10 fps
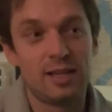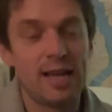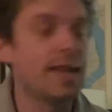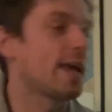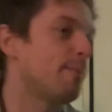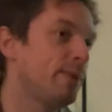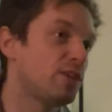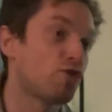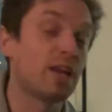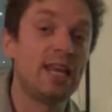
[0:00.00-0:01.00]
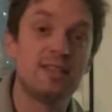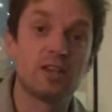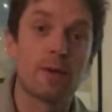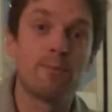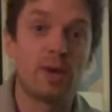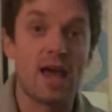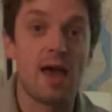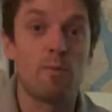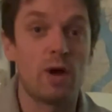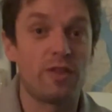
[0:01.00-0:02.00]
It can be tricky to
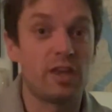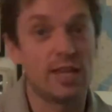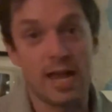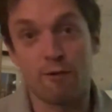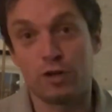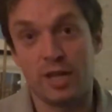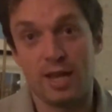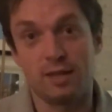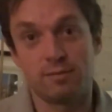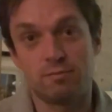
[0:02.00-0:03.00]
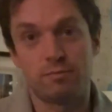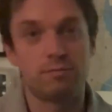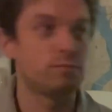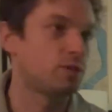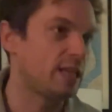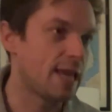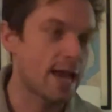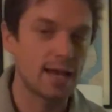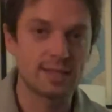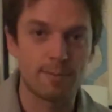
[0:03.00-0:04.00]
compare weather year on year. The
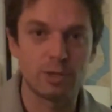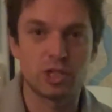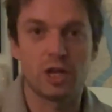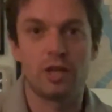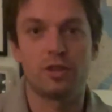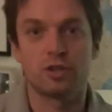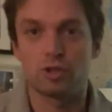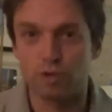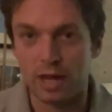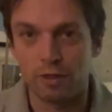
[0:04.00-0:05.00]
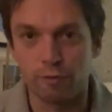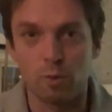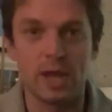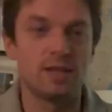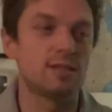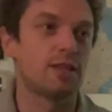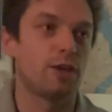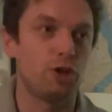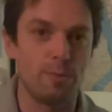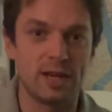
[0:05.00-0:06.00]
air temperature, the strength of wind, the
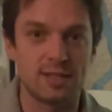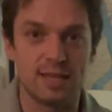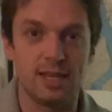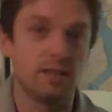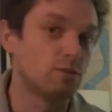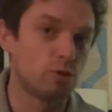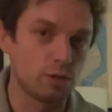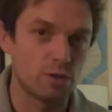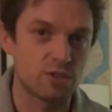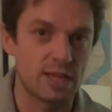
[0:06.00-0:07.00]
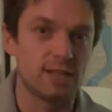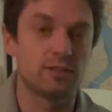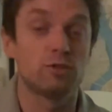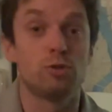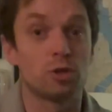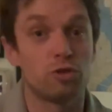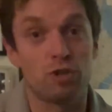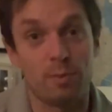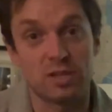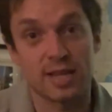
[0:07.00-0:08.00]
humidity, all those things all
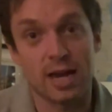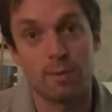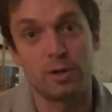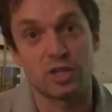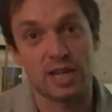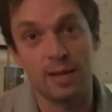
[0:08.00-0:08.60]
contribute to how much